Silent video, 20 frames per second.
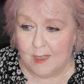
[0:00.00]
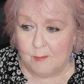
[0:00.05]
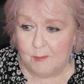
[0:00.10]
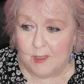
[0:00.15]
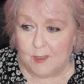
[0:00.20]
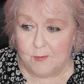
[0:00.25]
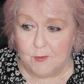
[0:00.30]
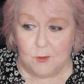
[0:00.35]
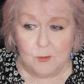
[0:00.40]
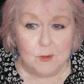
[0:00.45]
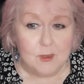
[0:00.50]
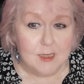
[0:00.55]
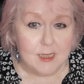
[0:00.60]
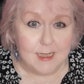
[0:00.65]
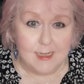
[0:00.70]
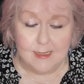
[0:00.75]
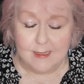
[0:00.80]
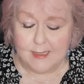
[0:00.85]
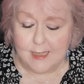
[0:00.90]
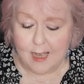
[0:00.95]
If you would
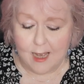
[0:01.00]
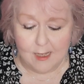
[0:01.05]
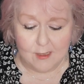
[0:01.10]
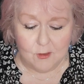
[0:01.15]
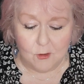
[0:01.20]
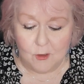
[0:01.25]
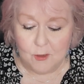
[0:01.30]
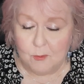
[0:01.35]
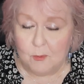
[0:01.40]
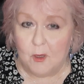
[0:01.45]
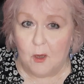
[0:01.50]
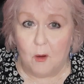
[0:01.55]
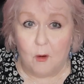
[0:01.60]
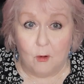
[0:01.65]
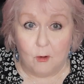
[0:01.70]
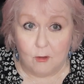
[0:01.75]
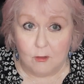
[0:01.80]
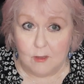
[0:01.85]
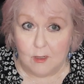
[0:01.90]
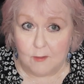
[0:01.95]
like to add on, we
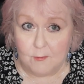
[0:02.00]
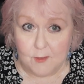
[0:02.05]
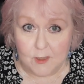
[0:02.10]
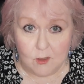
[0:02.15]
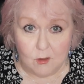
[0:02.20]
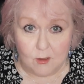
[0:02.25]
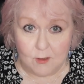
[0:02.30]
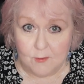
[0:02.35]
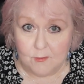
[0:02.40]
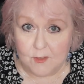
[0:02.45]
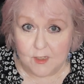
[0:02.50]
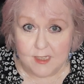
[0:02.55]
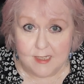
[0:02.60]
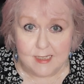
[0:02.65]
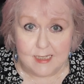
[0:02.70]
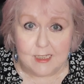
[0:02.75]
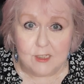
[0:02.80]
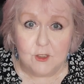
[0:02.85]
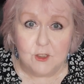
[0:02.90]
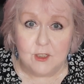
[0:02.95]
all love a
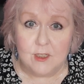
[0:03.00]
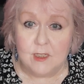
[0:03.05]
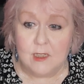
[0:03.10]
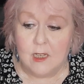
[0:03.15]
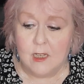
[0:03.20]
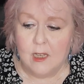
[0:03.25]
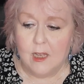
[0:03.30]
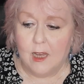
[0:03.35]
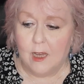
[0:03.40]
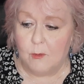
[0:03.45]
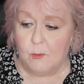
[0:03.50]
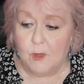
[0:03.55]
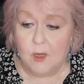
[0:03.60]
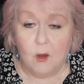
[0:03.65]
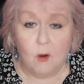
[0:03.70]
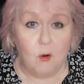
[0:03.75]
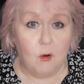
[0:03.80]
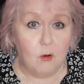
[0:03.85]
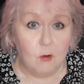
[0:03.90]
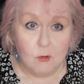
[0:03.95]
conversation and we
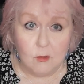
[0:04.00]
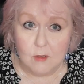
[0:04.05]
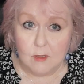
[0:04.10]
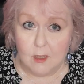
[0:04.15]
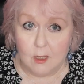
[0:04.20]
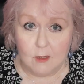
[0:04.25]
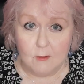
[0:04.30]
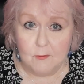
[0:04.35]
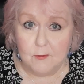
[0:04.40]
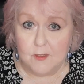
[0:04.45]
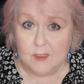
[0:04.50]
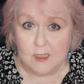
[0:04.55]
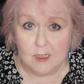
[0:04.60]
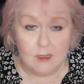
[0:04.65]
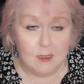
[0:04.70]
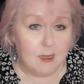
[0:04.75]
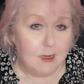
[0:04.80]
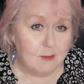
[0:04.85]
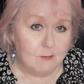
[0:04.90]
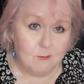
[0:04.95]
all love to
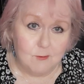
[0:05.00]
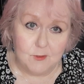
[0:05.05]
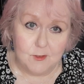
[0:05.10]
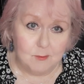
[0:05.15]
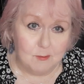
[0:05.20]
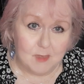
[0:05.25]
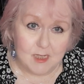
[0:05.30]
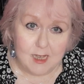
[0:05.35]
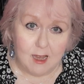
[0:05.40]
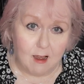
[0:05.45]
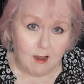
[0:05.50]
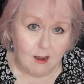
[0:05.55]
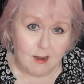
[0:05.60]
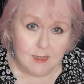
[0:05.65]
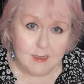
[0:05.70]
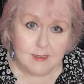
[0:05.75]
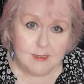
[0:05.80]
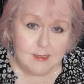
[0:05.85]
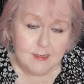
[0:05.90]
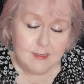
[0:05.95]
learn from the
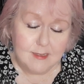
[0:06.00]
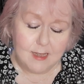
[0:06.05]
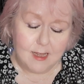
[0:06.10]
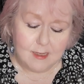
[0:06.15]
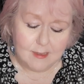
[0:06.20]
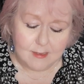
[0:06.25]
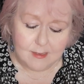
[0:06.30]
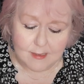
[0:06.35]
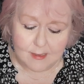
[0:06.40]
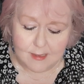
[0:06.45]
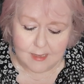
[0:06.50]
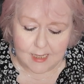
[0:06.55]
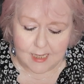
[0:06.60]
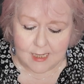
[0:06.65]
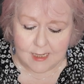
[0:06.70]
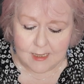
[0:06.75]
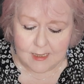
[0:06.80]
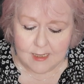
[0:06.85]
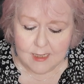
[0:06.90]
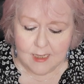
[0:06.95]
cards. That's the
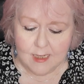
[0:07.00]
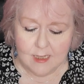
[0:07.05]
thing.